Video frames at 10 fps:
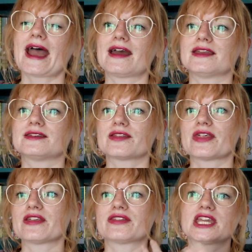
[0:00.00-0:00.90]
and
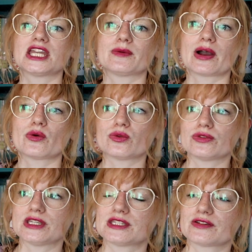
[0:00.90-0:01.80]
they're thinking about all
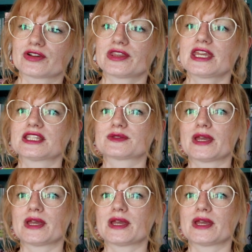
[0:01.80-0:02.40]
these different things,